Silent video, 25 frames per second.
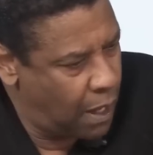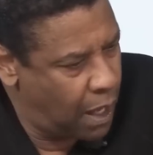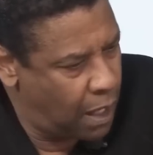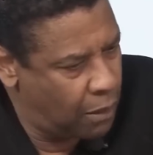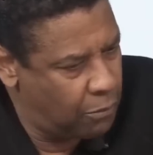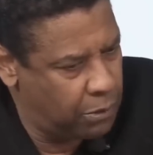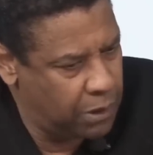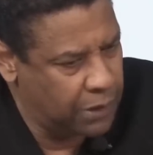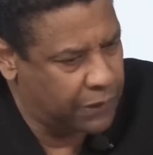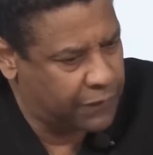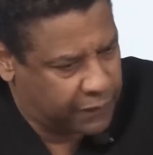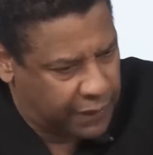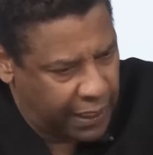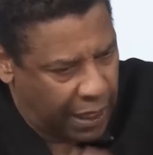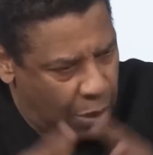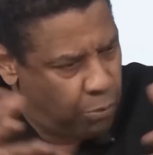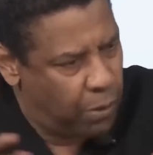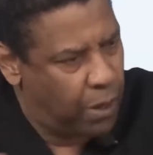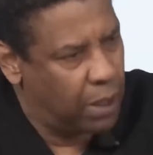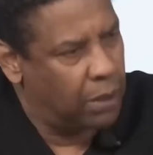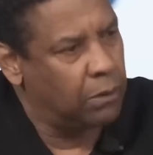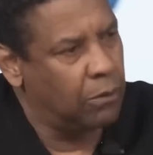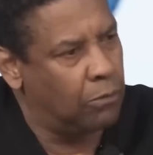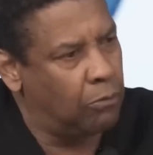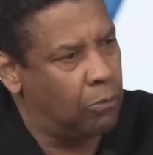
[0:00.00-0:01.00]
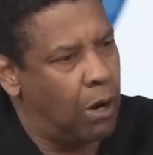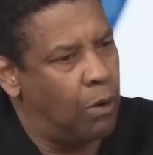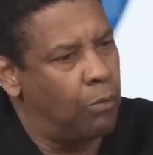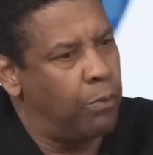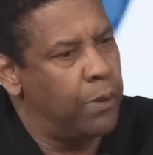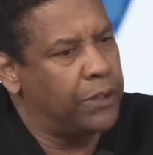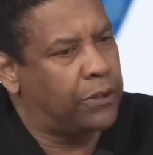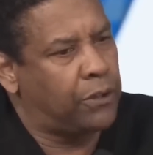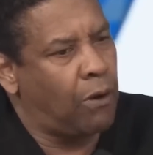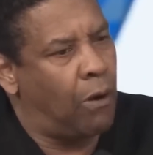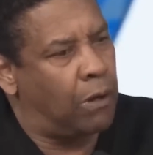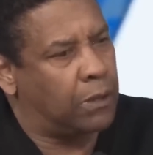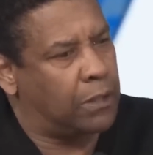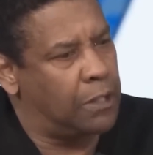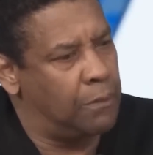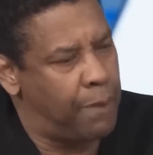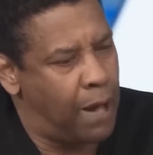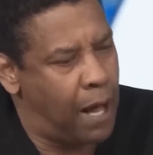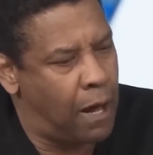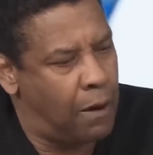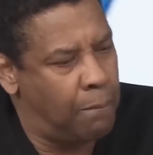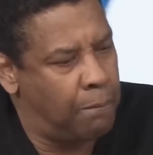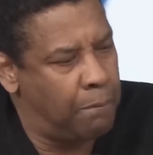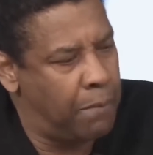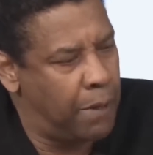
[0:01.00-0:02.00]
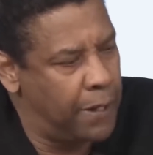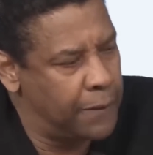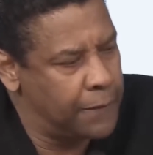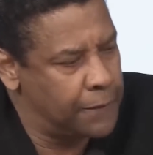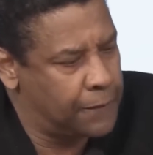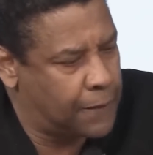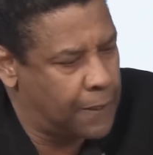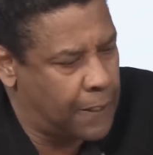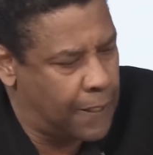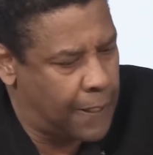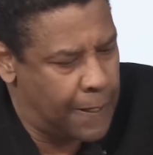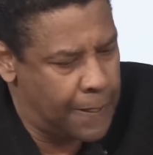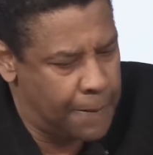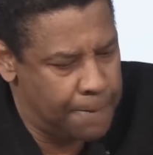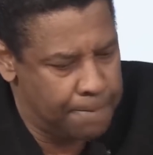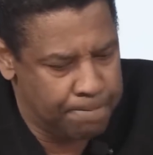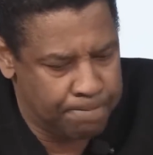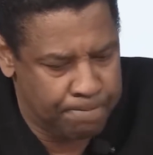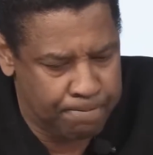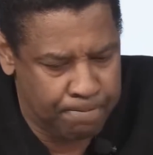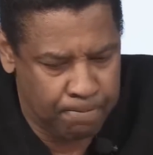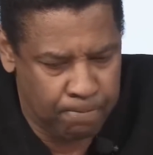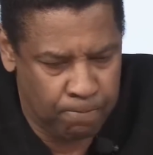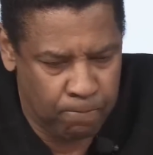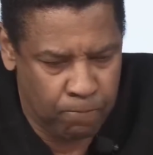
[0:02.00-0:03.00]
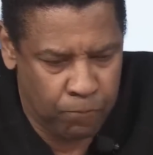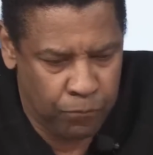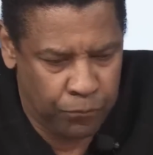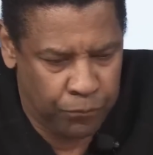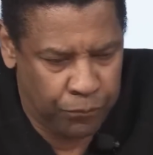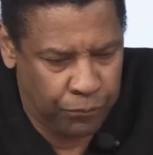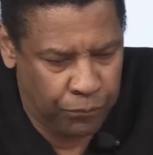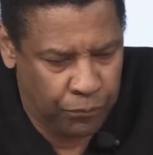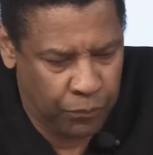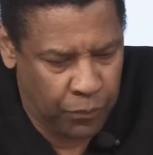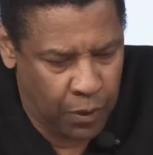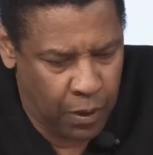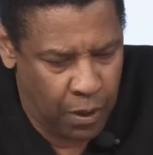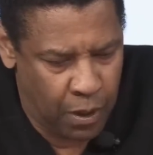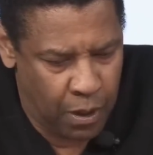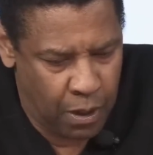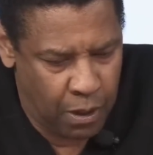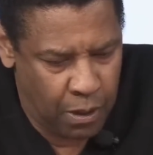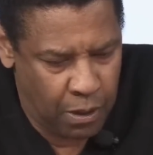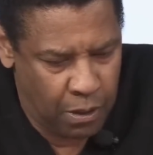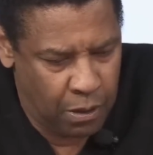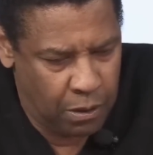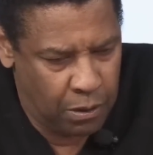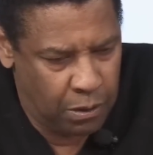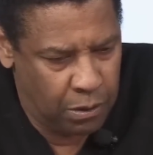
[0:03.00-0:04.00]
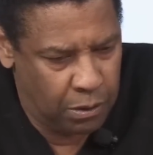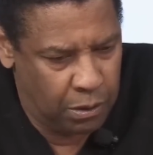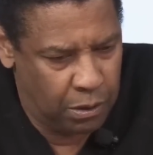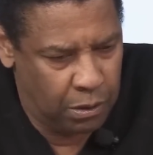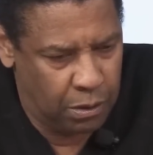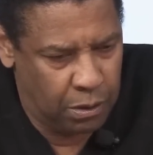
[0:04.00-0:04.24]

sheer dedication, Washington said. And yet,